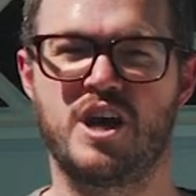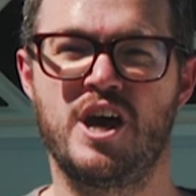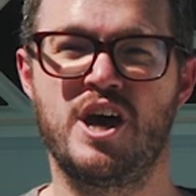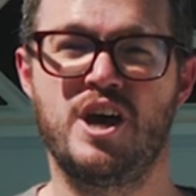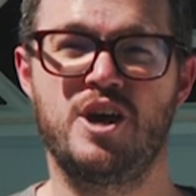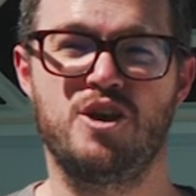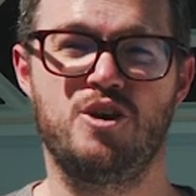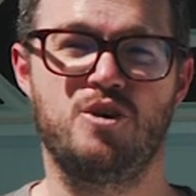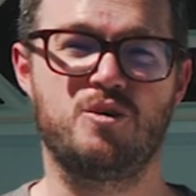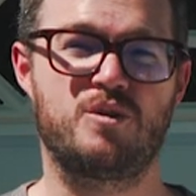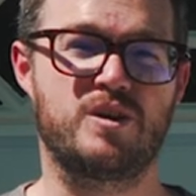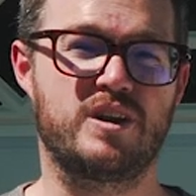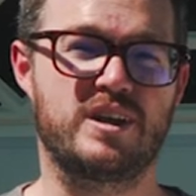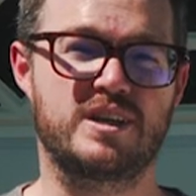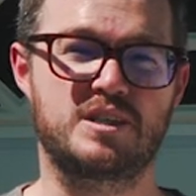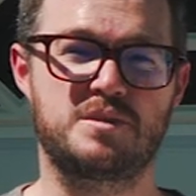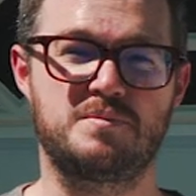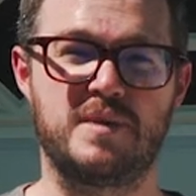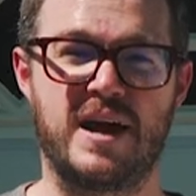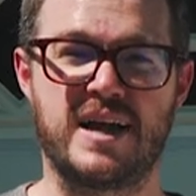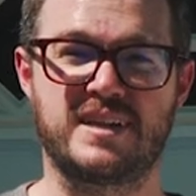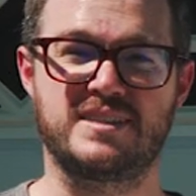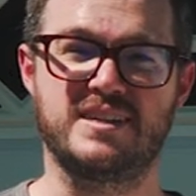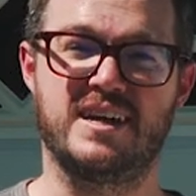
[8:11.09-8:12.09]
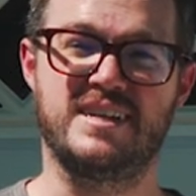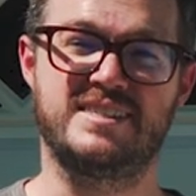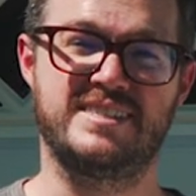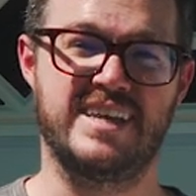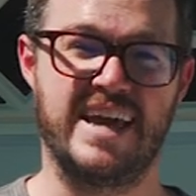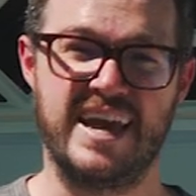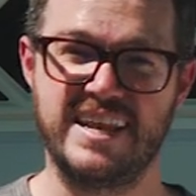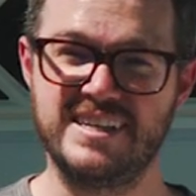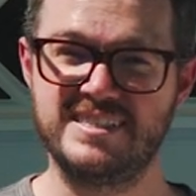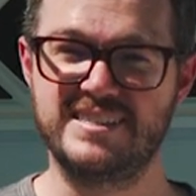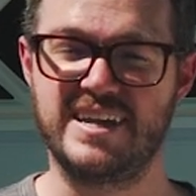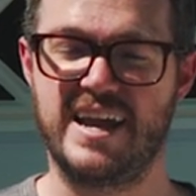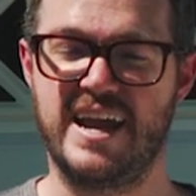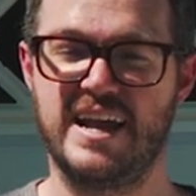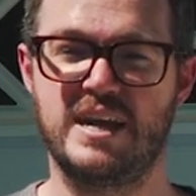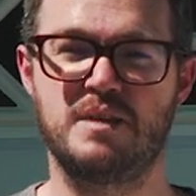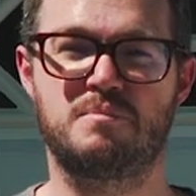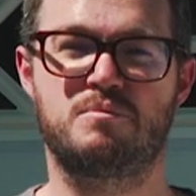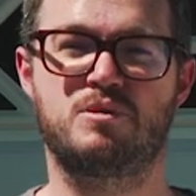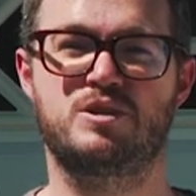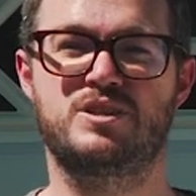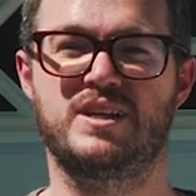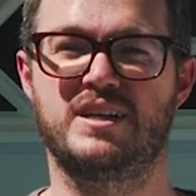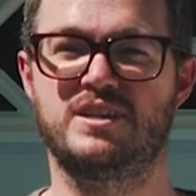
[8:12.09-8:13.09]
you can expect a 10 to
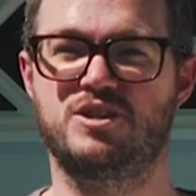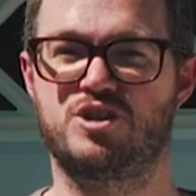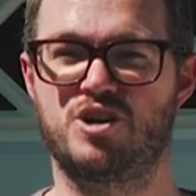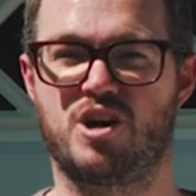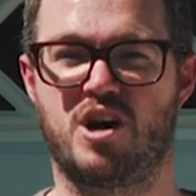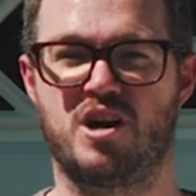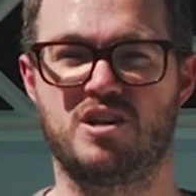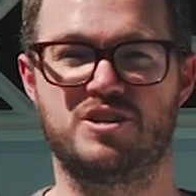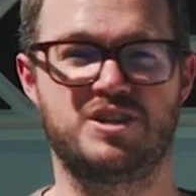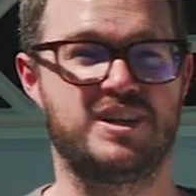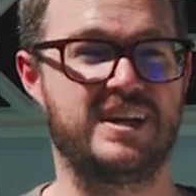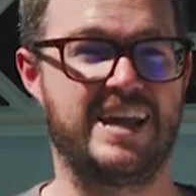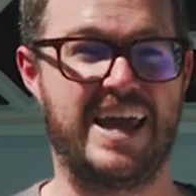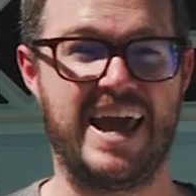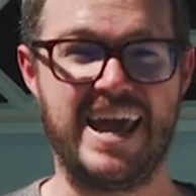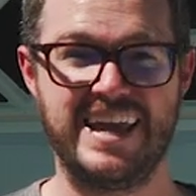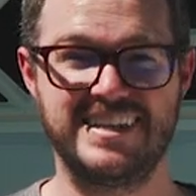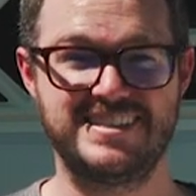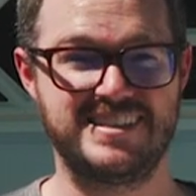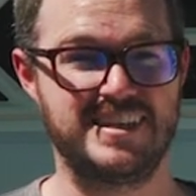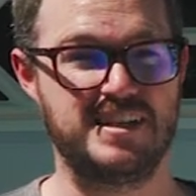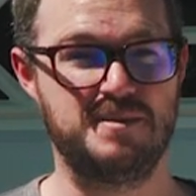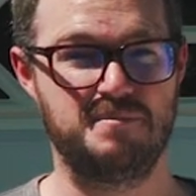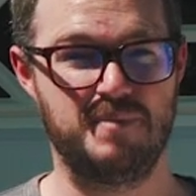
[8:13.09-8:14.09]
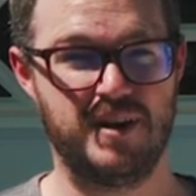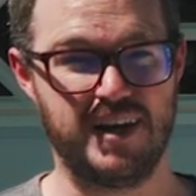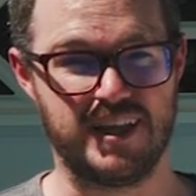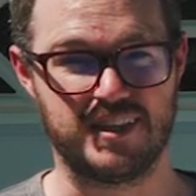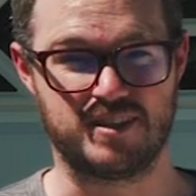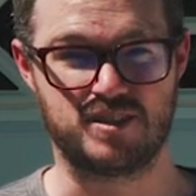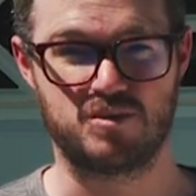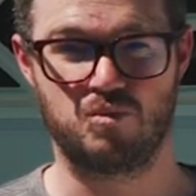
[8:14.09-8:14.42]
80% charge in 18 minutes,